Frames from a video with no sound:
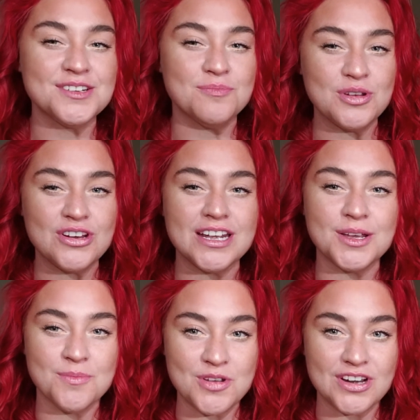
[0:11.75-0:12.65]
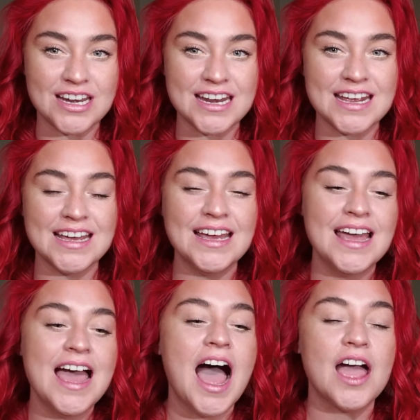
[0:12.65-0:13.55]
beauty community.
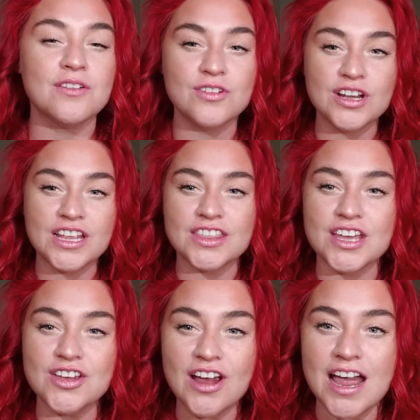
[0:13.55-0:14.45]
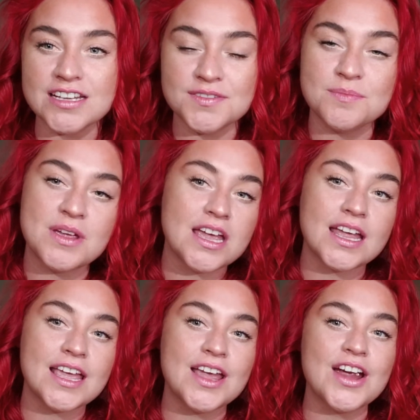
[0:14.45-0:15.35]
I really thank you guys for
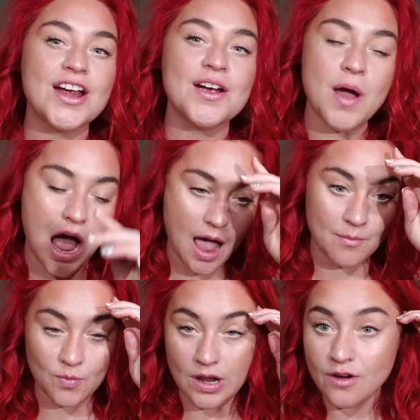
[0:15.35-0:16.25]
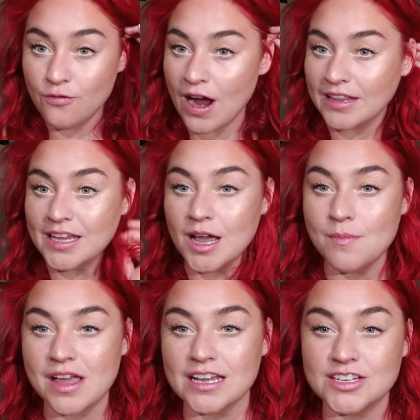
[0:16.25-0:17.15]
being here. We are finally
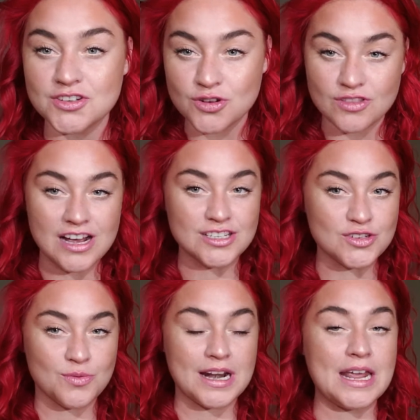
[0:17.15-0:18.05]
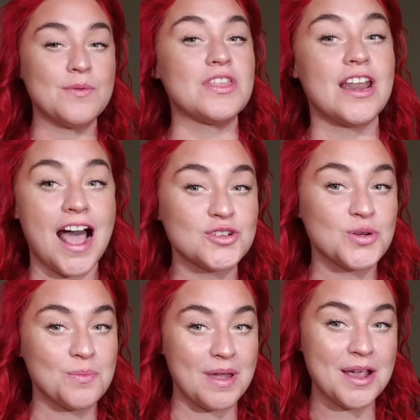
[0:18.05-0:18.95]
coming into 2020 with an
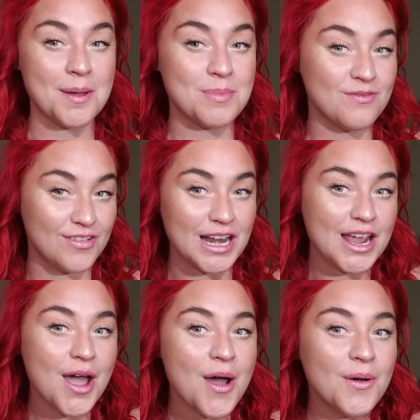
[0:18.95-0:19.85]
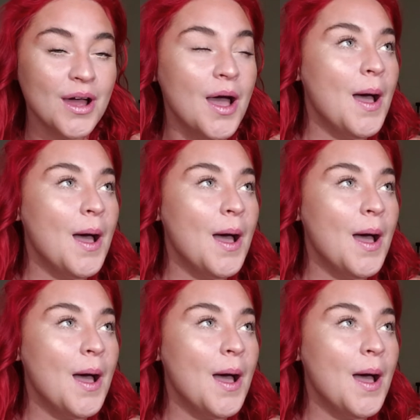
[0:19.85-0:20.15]
actual makeup video,